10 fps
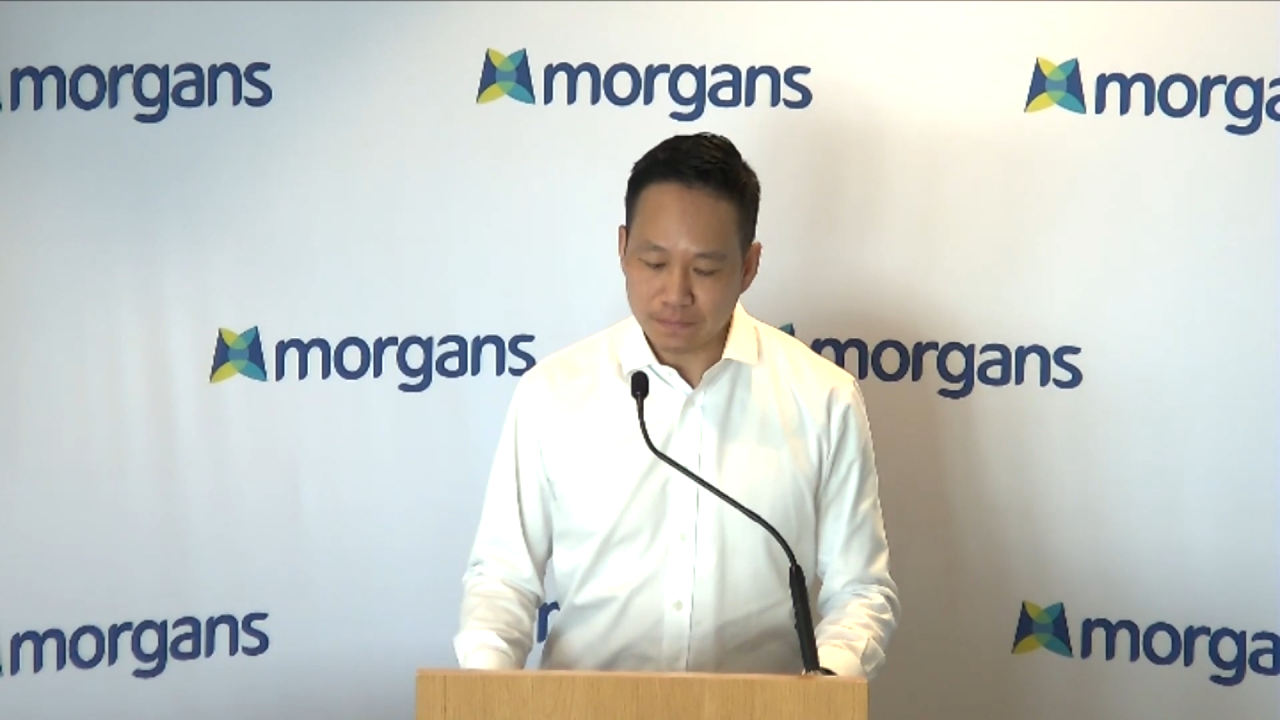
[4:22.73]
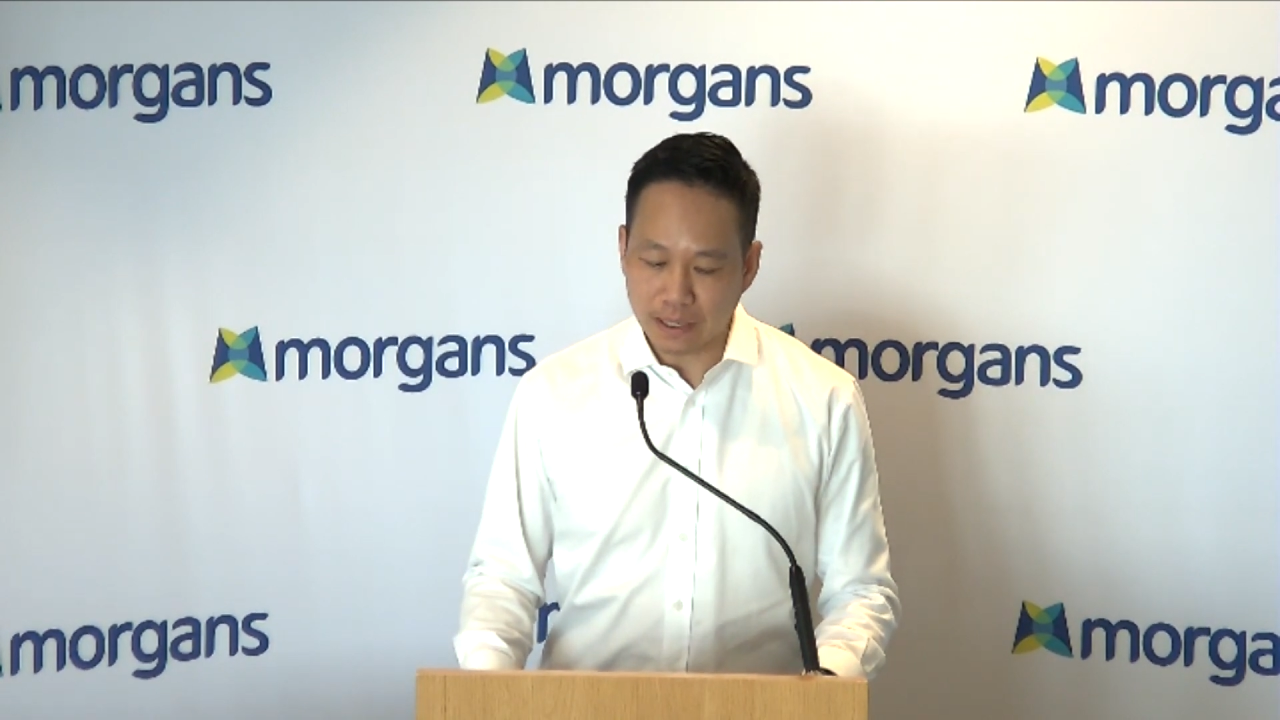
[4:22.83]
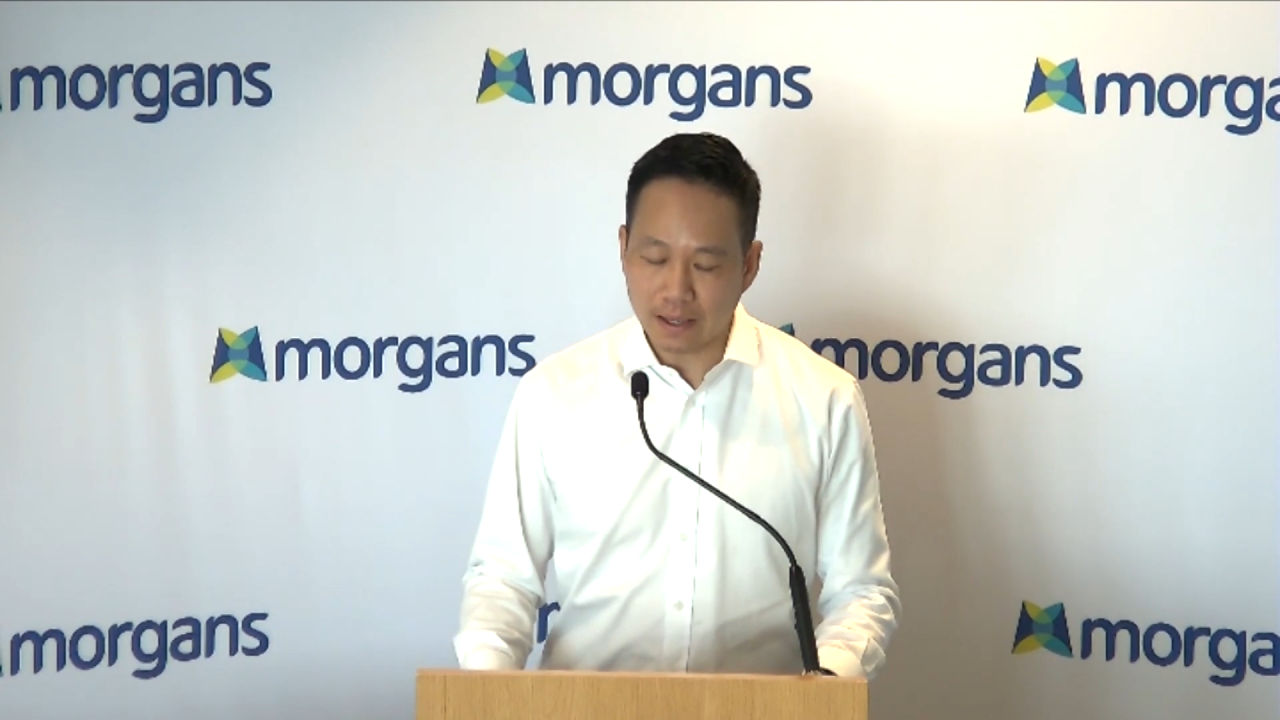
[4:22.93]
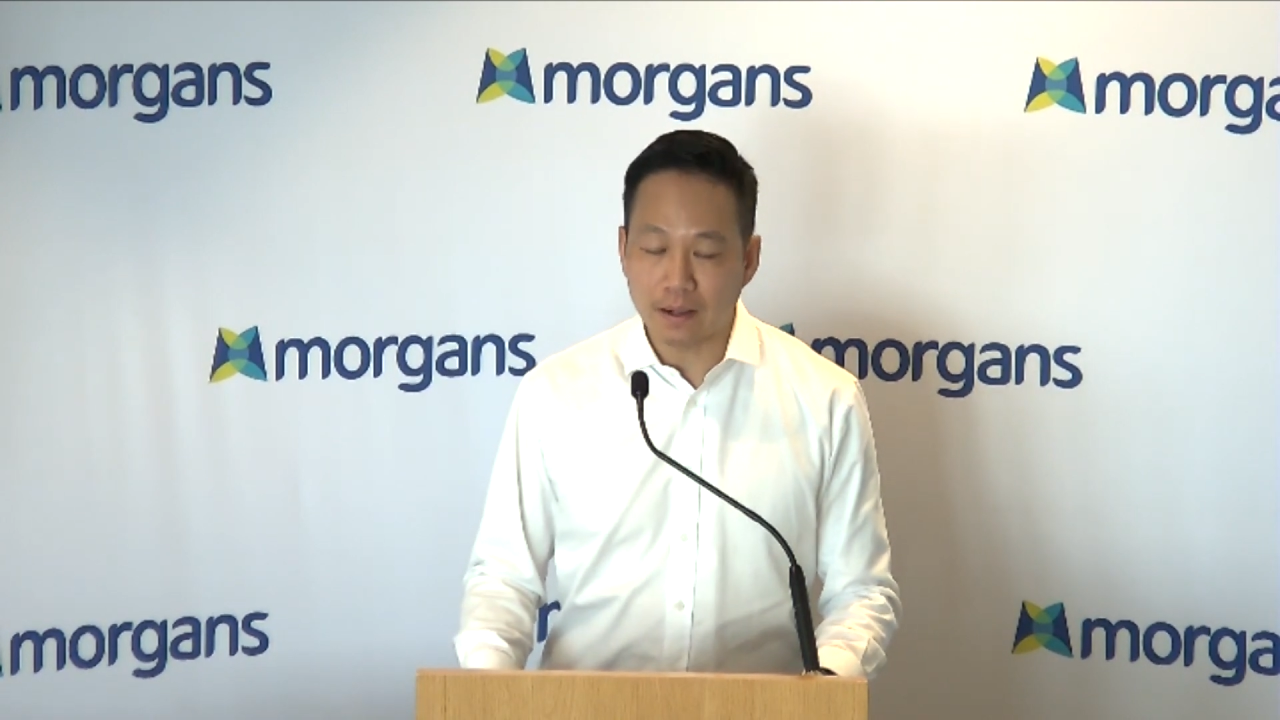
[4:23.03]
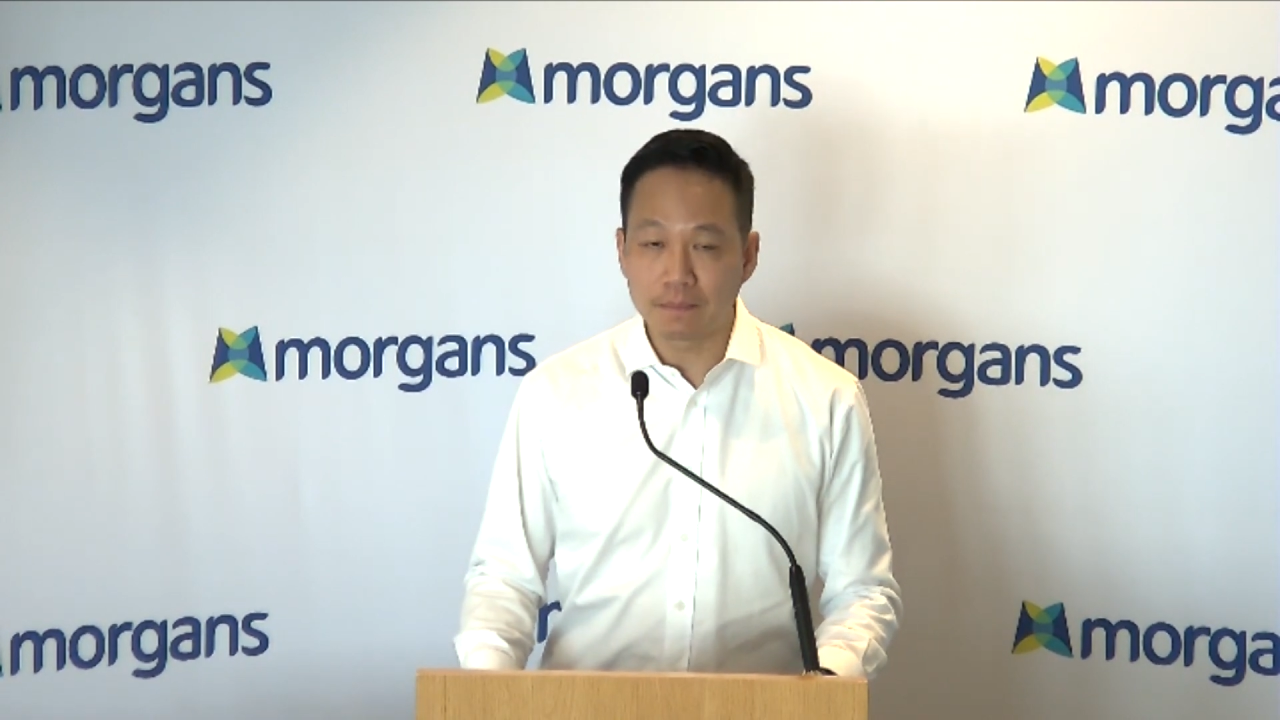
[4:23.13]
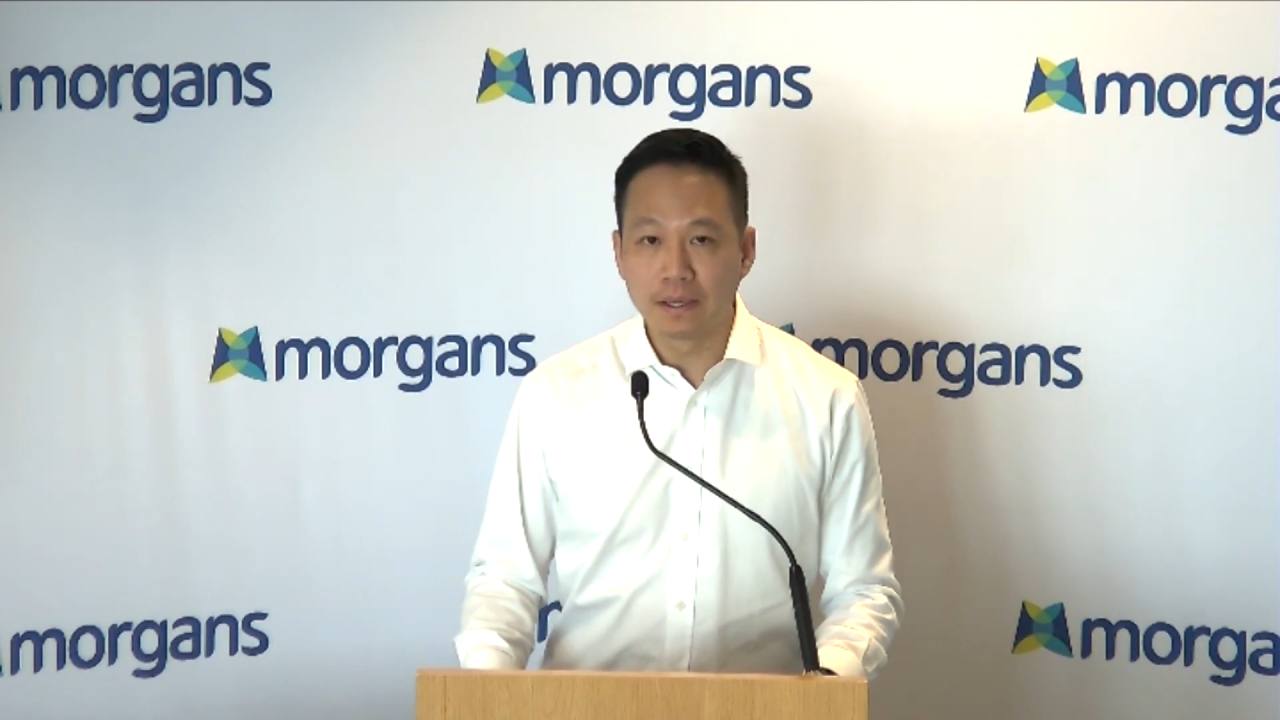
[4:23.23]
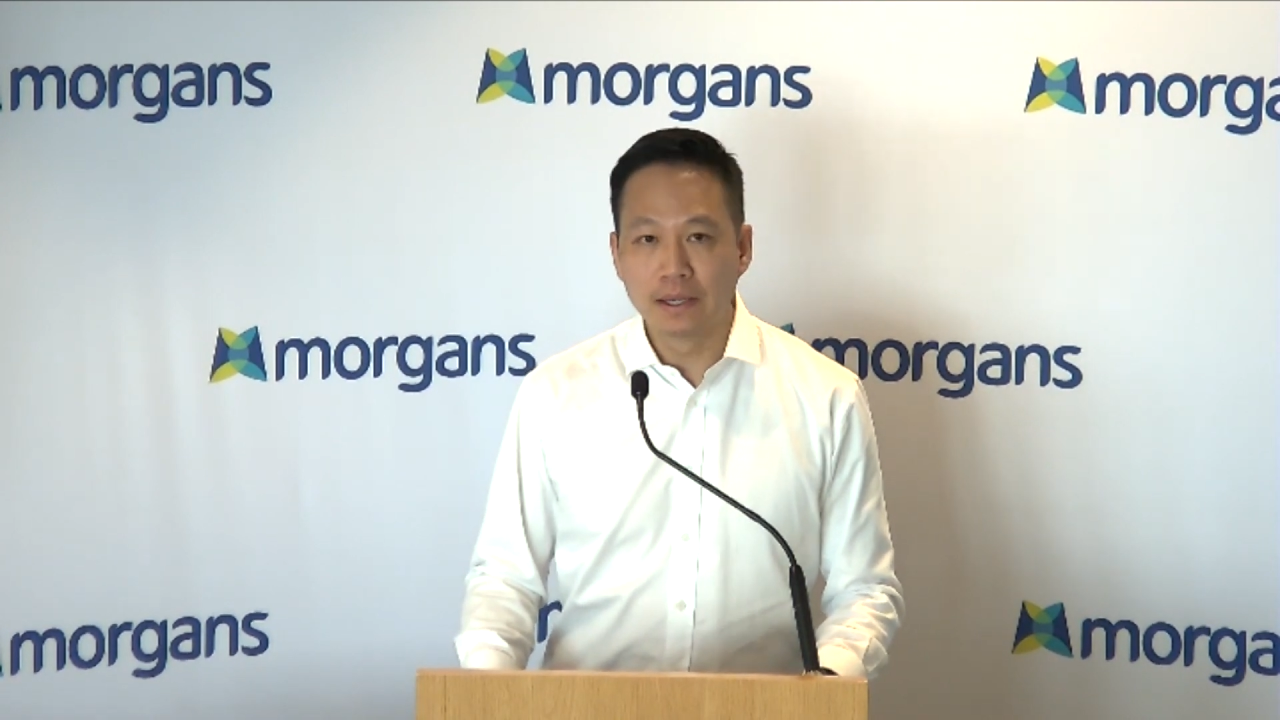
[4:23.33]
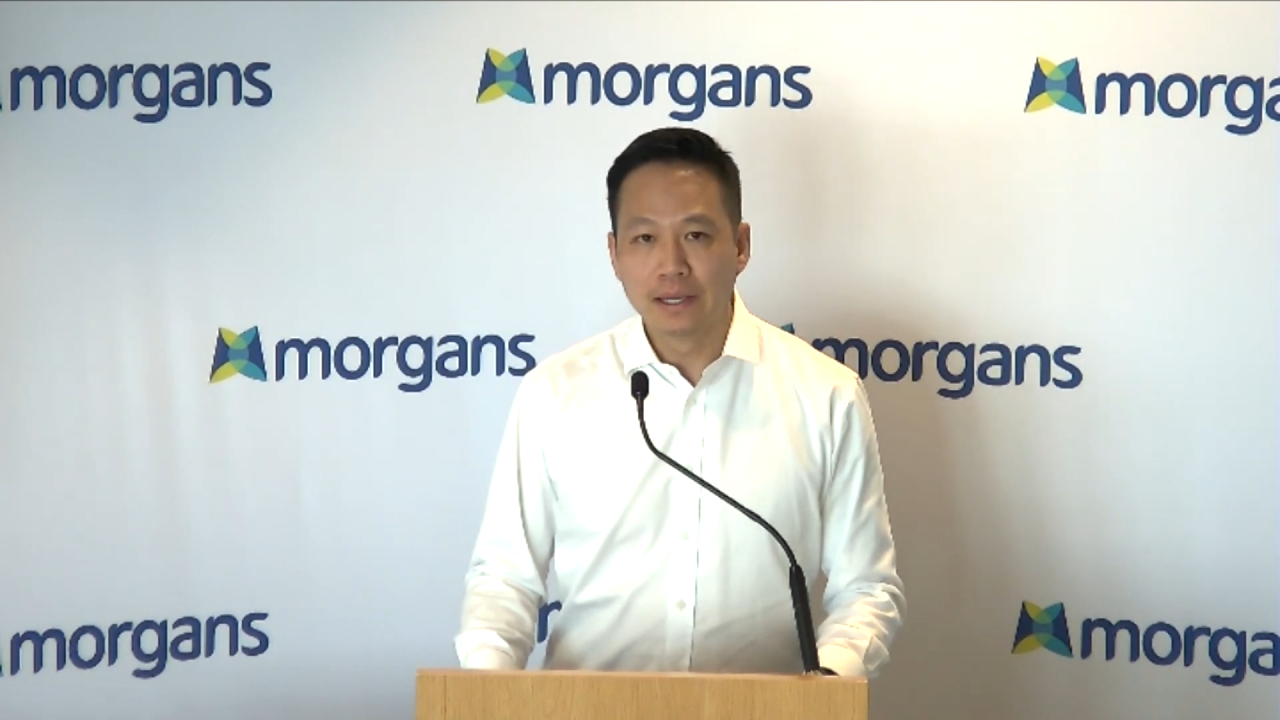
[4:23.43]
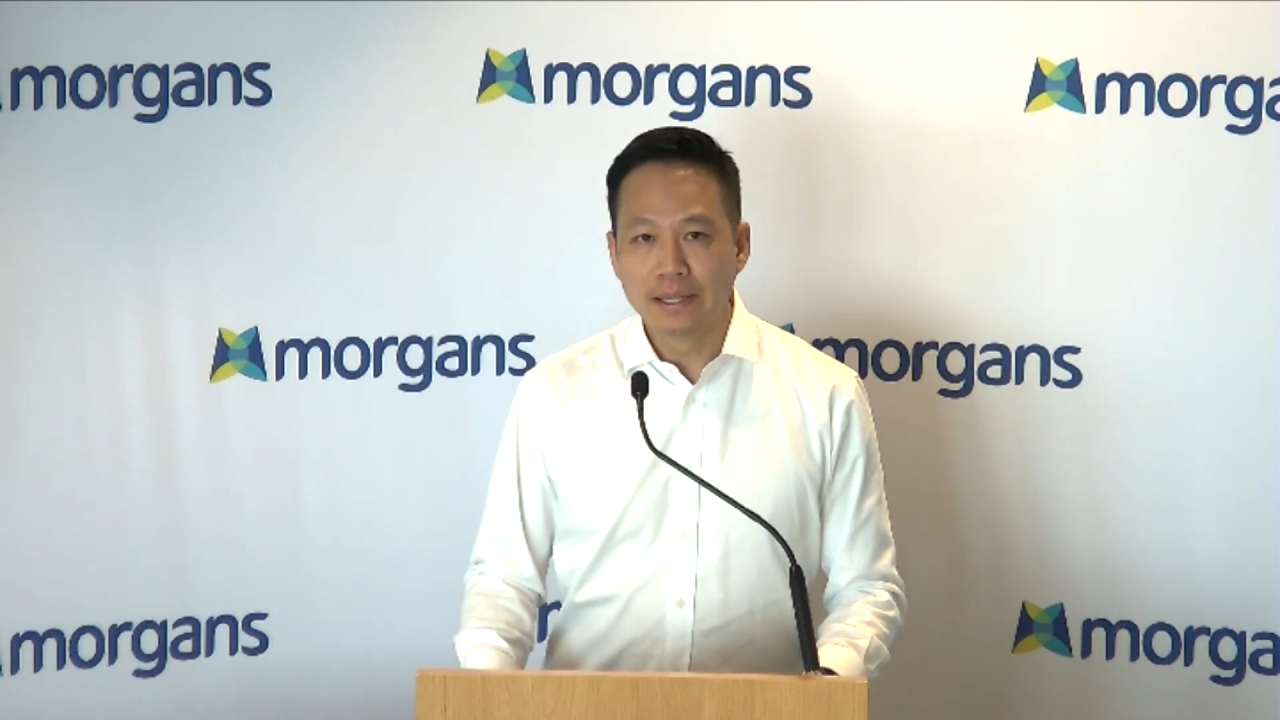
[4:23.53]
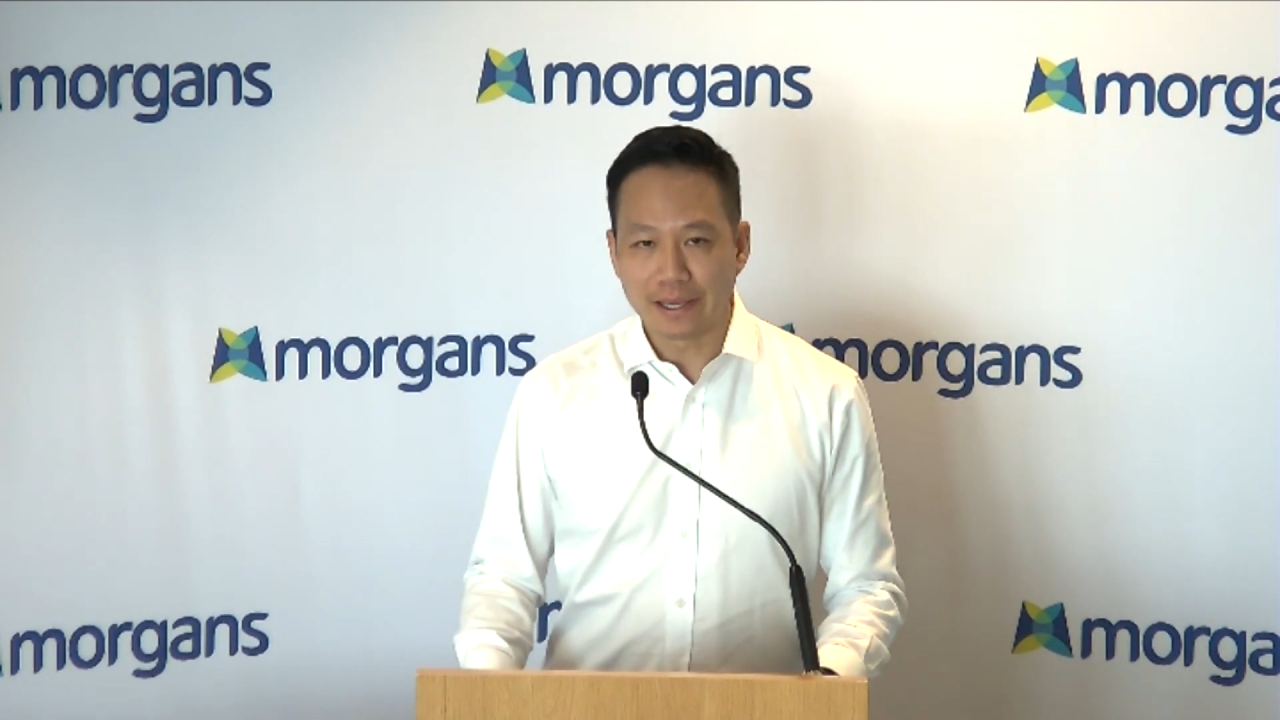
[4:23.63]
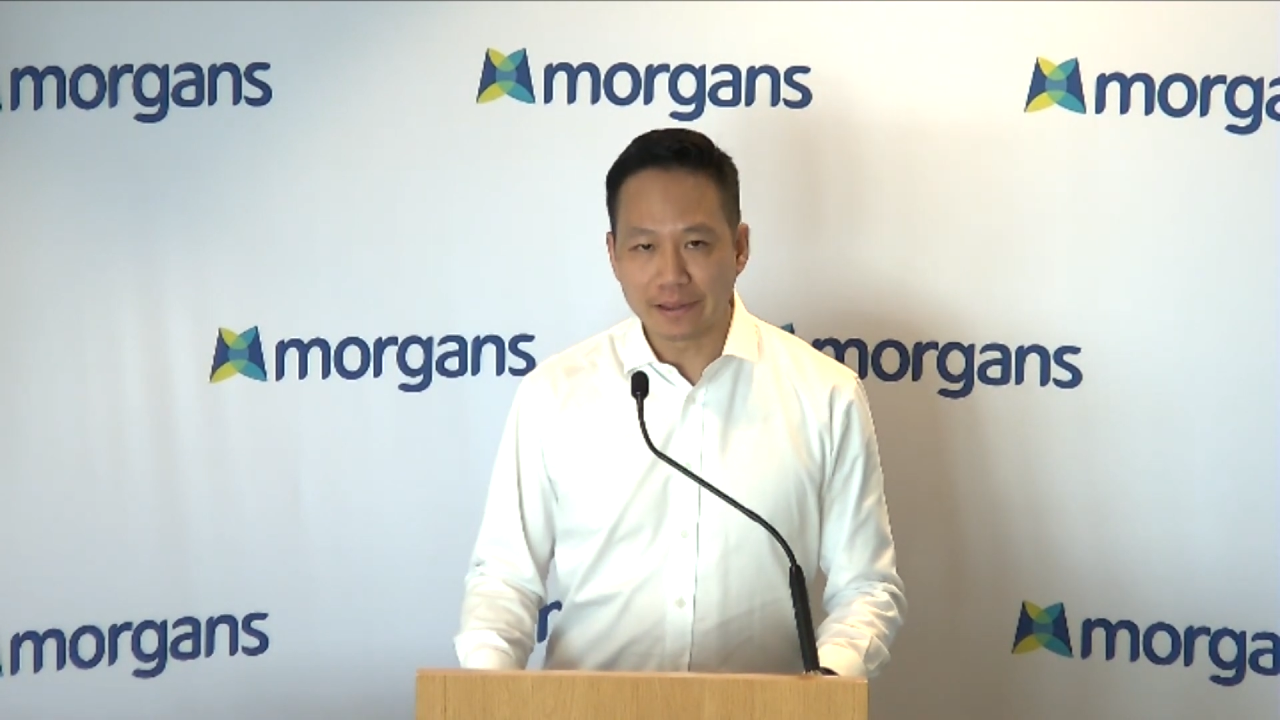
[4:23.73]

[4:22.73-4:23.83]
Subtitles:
The